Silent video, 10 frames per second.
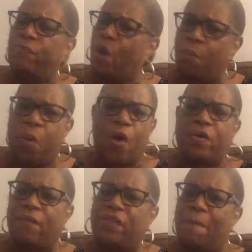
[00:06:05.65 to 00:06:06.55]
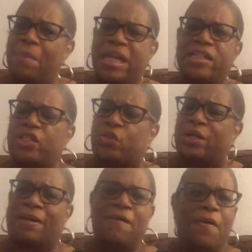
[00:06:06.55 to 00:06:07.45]
The work of the
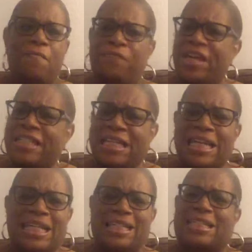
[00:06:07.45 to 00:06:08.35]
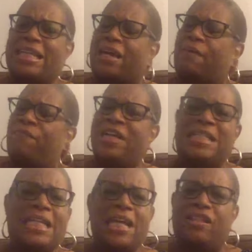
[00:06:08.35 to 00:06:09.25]
ministry. Visiting the sick.
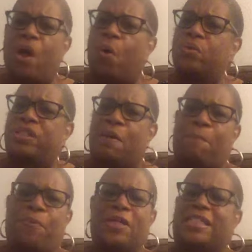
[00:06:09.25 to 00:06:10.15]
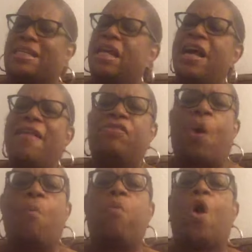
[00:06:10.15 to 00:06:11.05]
Visiting those in prison.
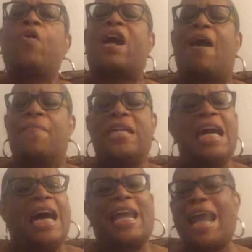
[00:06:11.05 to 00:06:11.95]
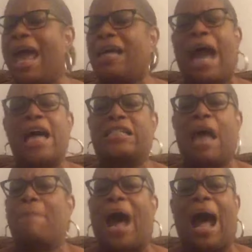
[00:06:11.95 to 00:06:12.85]
The work of...
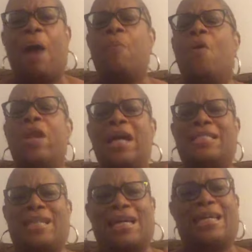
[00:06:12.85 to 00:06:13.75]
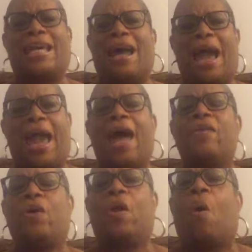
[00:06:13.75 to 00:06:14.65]
I want us to get a
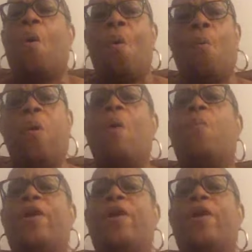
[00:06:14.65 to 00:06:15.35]
handle on what